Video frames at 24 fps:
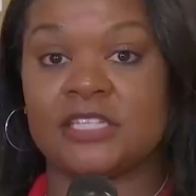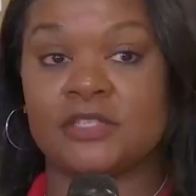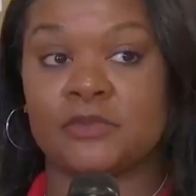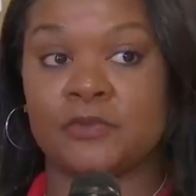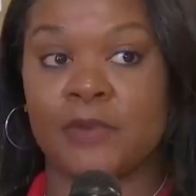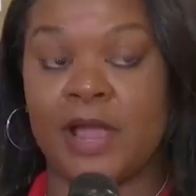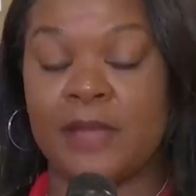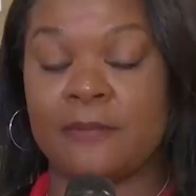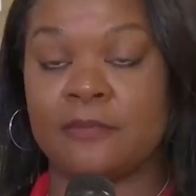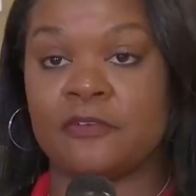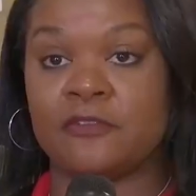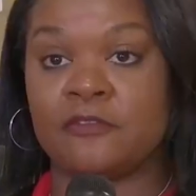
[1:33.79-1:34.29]

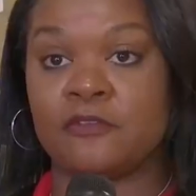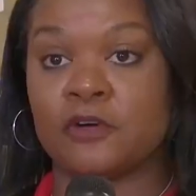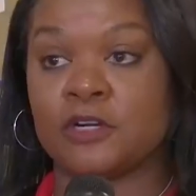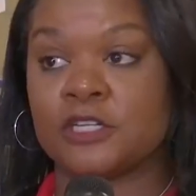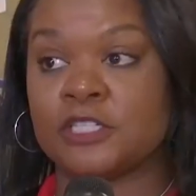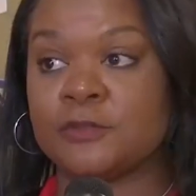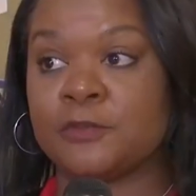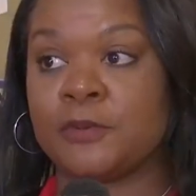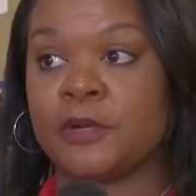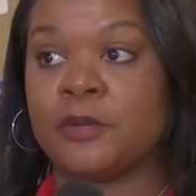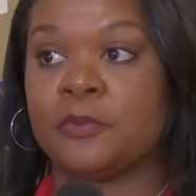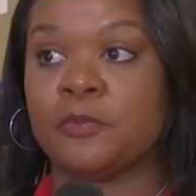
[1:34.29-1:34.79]
right before
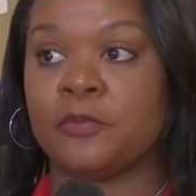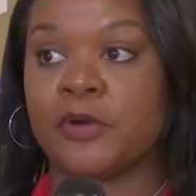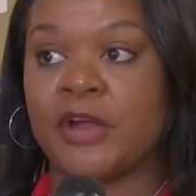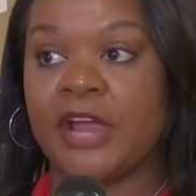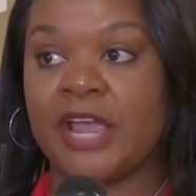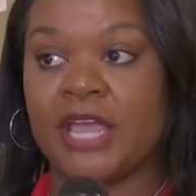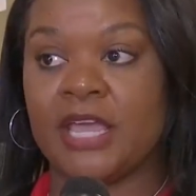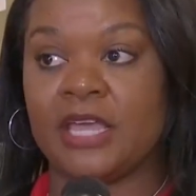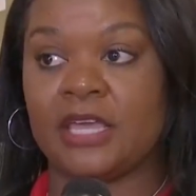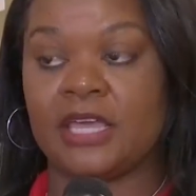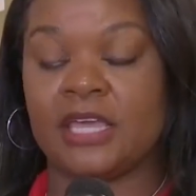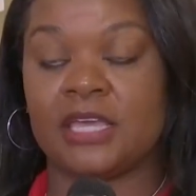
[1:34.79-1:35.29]
spring
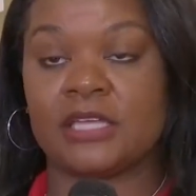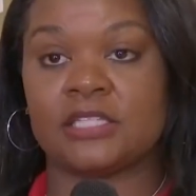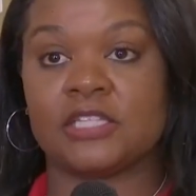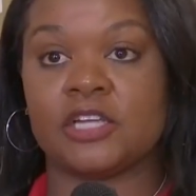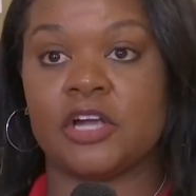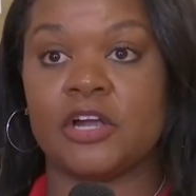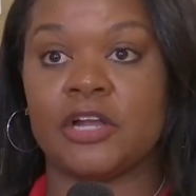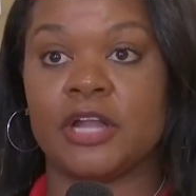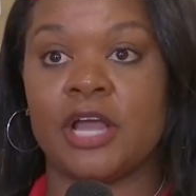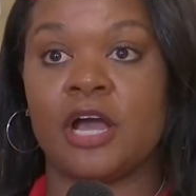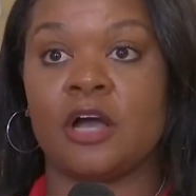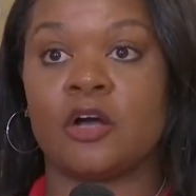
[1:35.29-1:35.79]
break. It
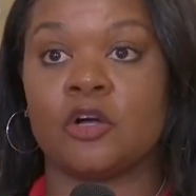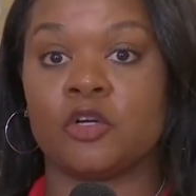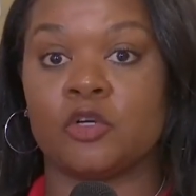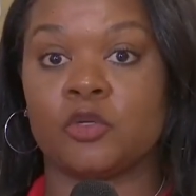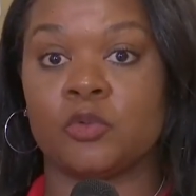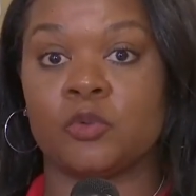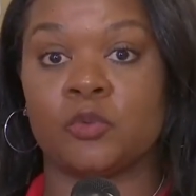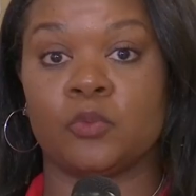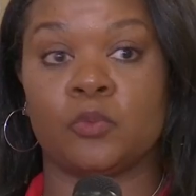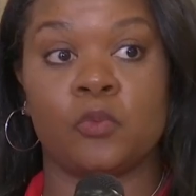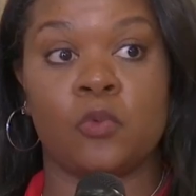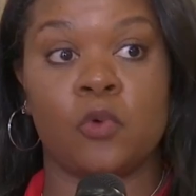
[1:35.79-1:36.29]
turned out
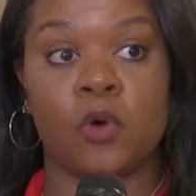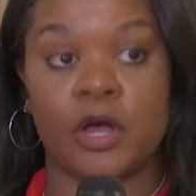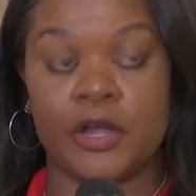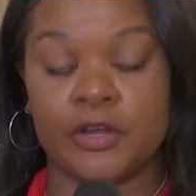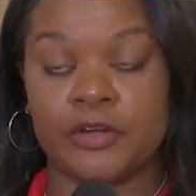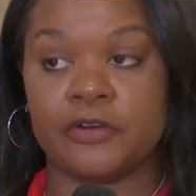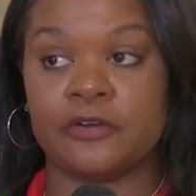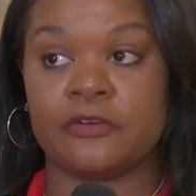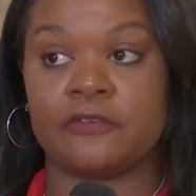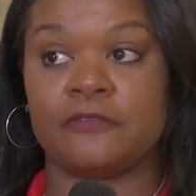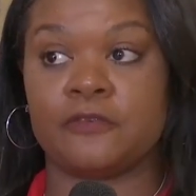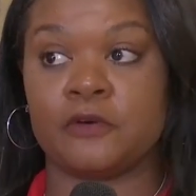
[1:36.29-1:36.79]

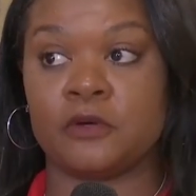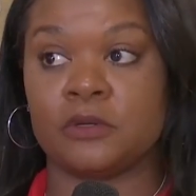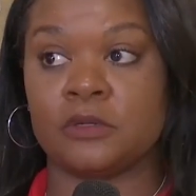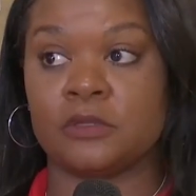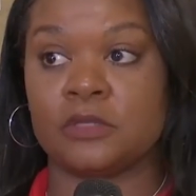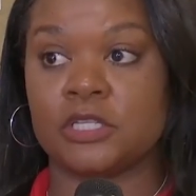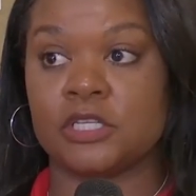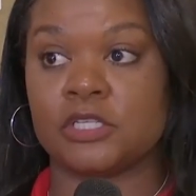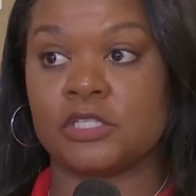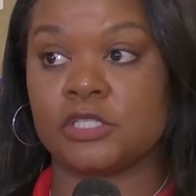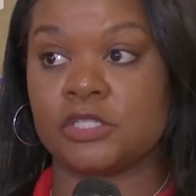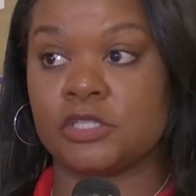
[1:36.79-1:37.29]
wonderful.
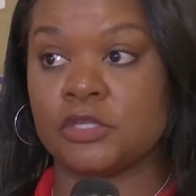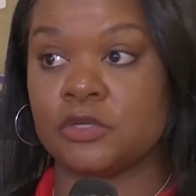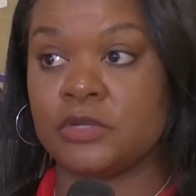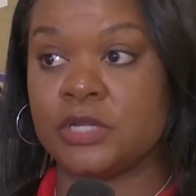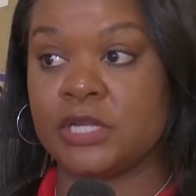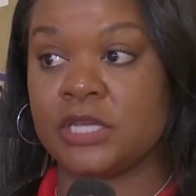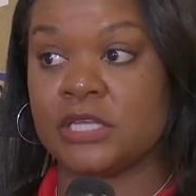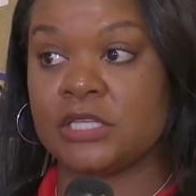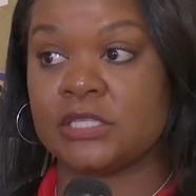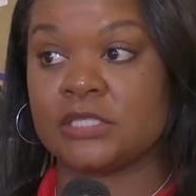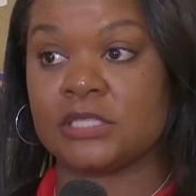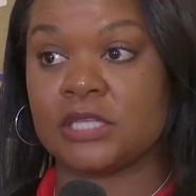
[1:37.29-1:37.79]
The
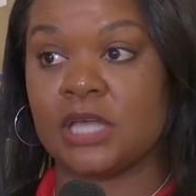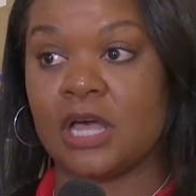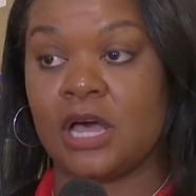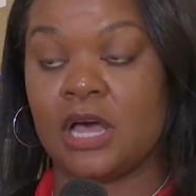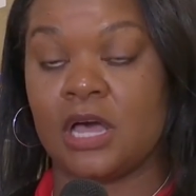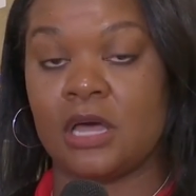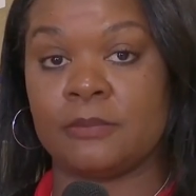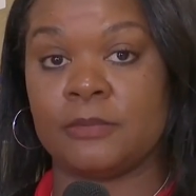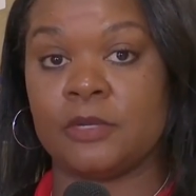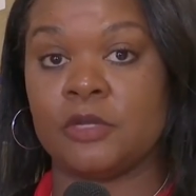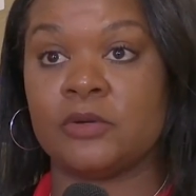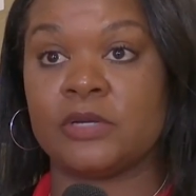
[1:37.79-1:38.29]
students
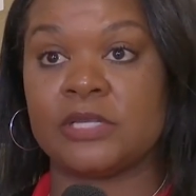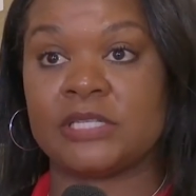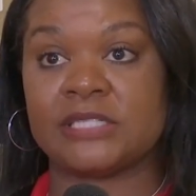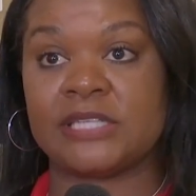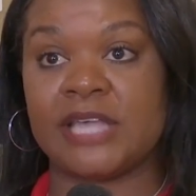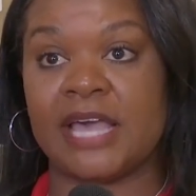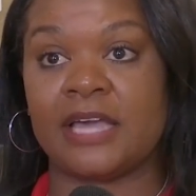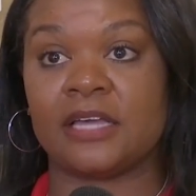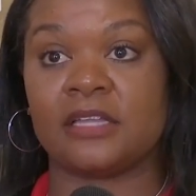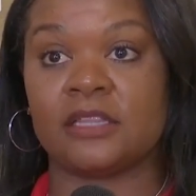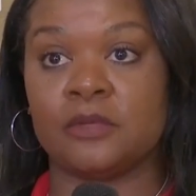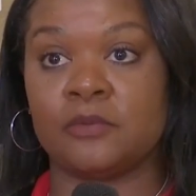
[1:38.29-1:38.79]
um, knew
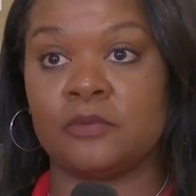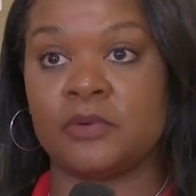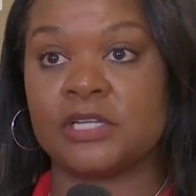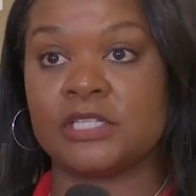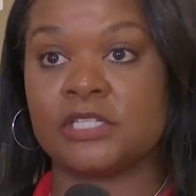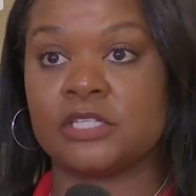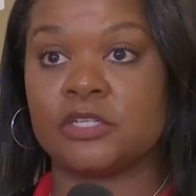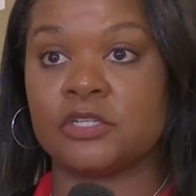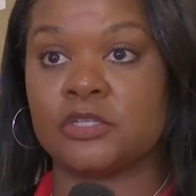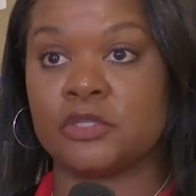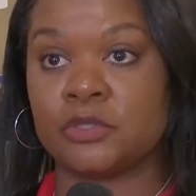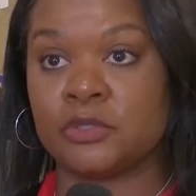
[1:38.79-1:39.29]
exactly
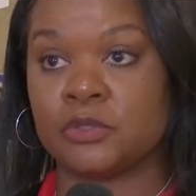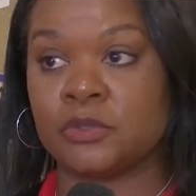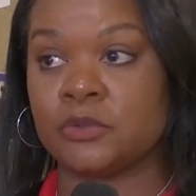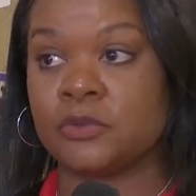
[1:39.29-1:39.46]
what to do.